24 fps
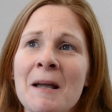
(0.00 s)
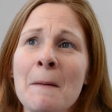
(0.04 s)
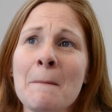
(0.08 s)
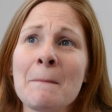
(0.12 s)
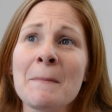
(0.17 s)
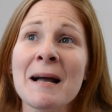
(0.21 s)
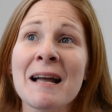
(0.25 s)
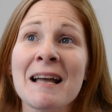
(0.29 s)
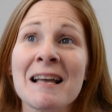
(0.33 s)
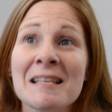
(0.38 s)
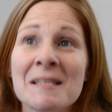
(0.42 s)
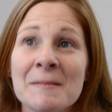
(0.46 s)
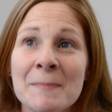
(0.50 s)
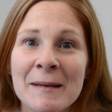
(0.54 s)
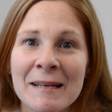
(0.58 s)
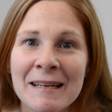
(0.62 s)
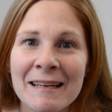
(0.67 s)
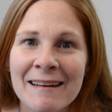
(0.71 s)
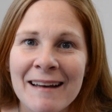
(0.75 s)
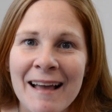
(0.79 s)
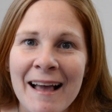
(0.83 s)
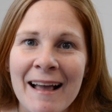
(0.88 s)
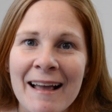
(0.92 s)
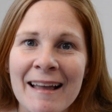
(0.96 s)
My husband
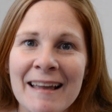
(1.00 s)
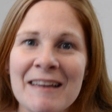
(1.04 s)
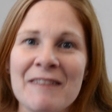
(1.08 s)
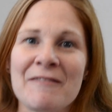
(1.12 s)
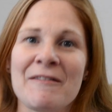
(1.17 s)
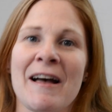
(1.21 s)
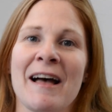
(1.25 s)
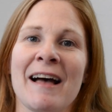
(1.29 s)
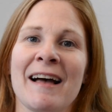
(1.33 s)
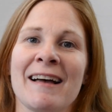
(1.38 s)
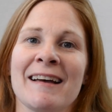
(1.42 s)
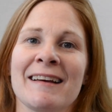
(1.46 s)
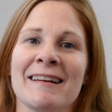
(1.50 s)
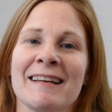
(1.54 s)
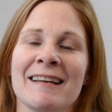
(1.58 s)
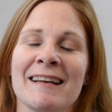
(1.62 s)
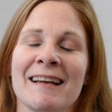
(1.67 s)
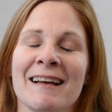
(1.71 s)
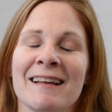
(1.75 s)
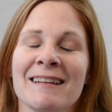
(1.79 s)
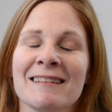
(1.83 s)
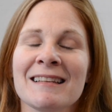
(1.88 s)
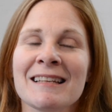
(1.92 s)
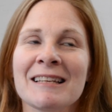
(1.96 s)
and I have had
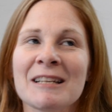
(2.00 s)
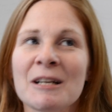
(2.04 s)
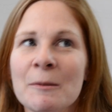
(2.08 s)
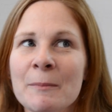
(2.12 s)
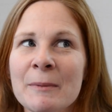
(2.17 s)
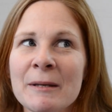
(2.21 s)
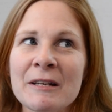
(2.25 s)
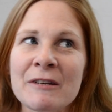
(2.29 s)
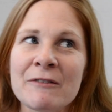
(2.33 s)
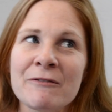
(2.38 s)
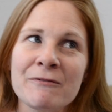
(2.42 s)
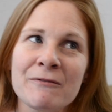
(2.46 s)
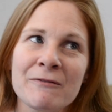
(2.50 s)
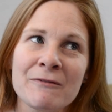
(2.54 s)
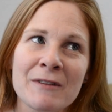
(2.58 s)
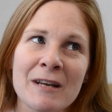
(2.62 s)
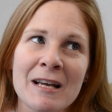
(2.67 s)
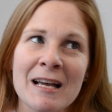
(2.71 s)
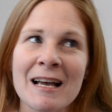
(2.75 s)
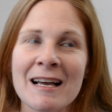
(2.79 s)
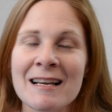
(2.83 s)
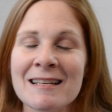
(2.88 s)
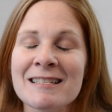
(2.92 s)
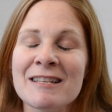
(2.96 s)
a little bit of
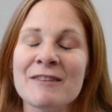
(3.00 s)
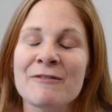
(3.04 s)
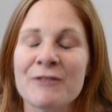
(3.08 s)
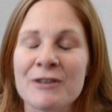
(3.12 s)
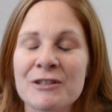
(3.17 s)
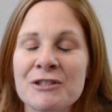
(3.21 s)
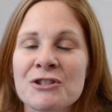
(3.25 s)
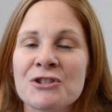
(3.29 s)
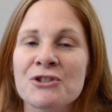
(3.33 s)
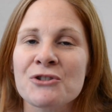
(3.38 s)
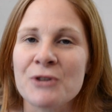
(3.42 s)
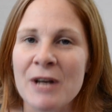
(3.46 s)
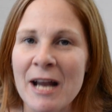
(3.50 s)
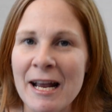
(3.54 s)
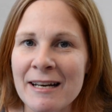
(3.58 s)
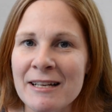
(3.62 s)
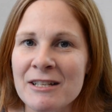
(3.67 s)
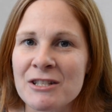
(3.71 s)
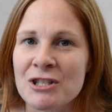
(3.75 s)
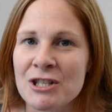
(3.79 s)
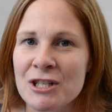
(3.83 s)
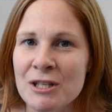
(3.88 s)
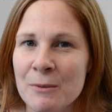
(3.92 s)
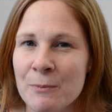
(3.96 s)
a different
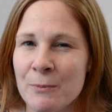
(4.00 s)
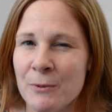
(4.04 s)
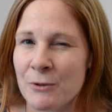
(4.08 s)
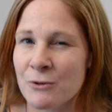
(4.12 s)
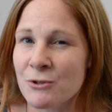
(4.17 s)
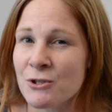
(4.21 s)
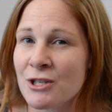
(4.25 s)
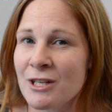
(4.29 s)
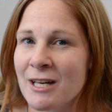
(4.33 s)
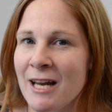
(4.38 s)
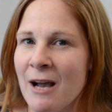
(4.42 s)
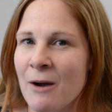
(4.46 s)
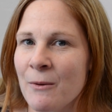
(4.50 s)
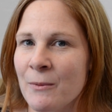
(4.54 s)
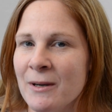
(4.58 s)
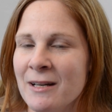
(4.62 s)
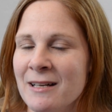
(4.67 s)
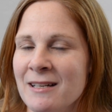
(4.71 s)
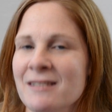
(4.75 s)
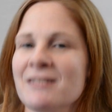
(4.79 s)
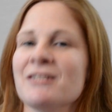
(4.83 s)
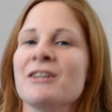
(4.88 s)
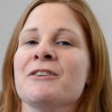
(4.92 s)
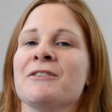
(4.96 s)
strategy approaching how we're going
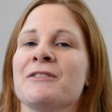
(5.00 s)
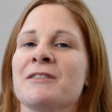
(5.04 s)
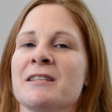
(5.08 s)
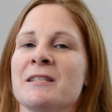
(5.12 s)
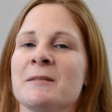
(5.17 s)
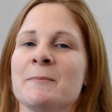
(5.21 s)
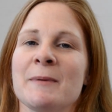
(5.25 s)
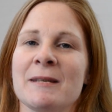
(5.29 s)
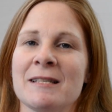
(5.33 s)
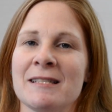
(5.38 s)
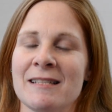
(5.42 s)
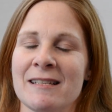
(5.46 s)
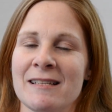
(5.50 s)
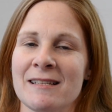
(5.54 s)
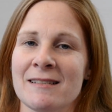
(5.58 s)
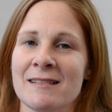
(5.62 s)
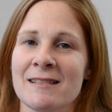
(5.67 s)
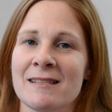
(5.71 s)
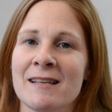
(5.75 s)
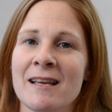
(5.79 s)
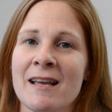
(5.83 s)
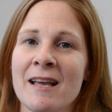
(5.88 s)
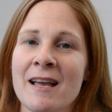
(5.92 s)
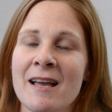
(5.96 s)
to start this
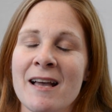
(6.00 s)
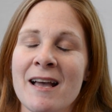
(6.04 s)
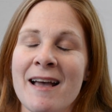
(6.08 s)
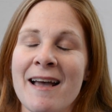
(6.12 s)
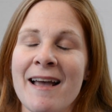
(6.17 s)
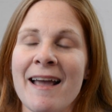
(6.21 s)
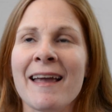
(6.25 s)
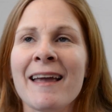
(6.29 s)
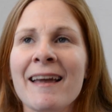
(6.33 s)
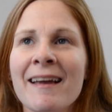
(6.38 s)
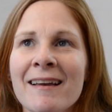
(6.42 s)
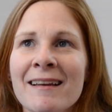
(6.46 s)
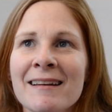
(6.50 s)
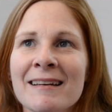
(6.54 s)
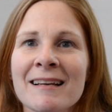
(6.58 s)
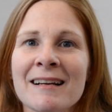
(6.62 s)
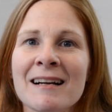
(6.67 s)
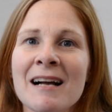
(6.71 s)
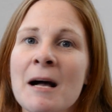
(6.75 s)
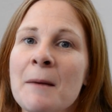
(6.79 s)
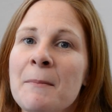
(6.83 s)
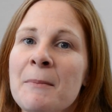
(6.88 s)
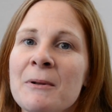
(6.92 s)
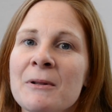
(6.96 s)
business, and a
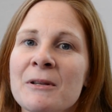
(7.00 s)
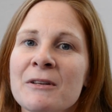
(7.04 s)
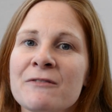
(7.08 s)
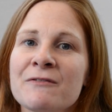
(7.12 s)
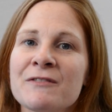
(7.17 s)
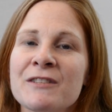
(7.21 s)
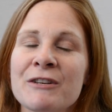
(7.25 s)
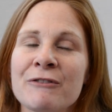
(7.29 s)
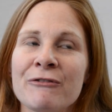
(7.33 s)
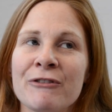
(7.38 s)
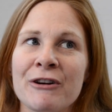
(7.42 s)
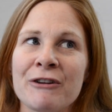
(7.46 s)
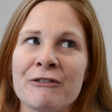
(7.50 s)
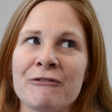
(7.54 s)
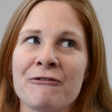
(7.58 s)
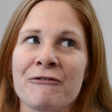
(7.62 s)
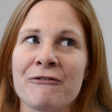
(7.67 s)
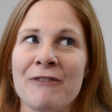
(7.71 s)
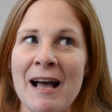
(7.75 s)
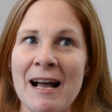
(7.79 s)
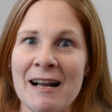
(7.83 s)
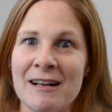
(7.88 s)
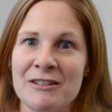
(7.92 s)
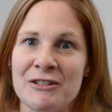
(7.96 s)
couple of different
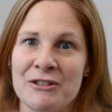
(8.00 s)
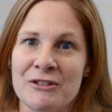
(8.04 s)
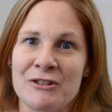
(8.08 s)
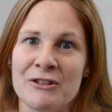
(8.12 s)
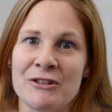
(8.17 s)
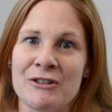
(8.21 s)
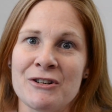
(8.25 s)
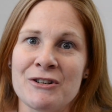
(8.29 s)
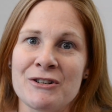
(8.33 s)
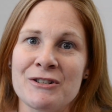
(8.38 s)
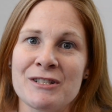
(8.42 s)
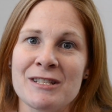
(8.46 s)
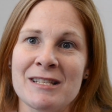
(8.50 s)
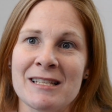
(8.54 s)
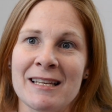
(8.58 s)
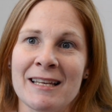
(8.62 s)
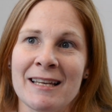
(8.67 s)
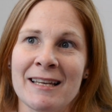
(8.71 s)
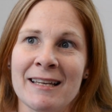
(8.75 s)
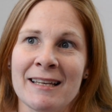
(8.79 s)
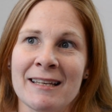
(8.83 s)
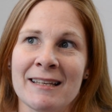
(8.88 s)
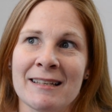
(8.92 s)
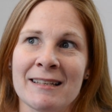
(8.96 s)
factors
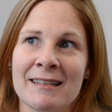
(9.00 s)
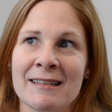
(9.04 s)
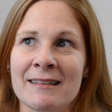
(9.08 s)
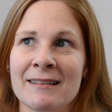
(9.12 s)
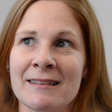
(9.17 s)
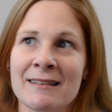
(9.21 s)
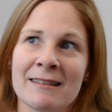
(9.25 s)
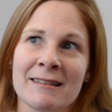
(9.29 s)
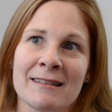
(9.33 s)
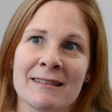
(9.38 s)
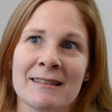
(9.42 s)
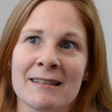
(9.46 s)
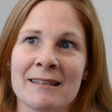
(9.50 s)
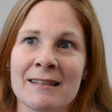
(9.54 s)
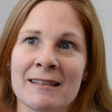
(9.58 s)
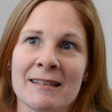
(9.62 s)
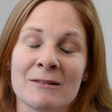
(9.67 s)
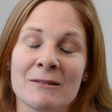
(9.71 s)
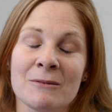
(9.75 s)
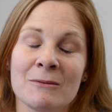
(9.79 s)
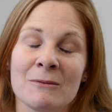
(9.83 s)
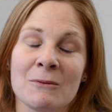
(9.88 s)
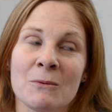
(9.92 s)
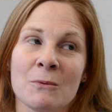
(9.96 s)
in
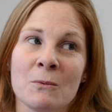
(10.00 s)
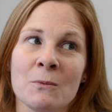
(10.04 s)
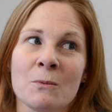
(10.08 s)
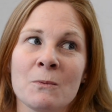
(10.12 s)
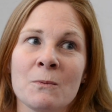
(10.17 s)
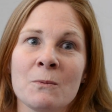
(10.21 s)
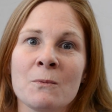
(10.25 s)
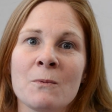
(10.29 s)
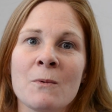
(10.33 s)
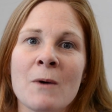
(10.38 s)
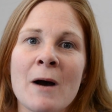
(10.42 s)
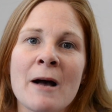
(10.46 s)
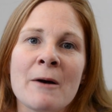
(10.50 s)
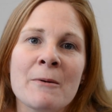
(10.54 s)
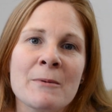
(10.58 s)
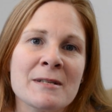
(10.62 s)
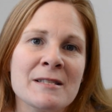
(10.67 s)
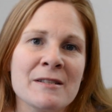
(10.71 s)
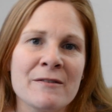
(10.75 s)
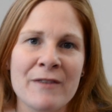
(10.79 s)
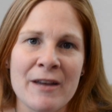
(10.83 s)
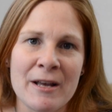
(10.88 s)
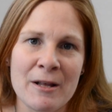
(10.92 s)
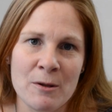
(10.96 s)
what was
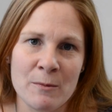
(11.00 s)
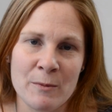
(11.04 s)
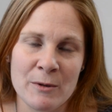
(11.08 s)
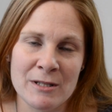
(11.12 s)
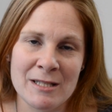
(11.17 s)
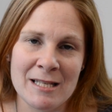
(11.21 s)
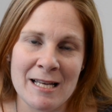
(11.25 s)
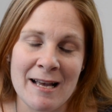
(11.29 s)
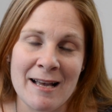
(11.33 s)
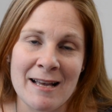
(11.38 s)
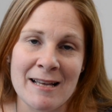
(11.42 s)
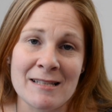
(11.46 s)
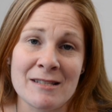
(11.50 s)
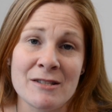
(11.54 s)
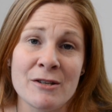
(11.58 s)
available to us.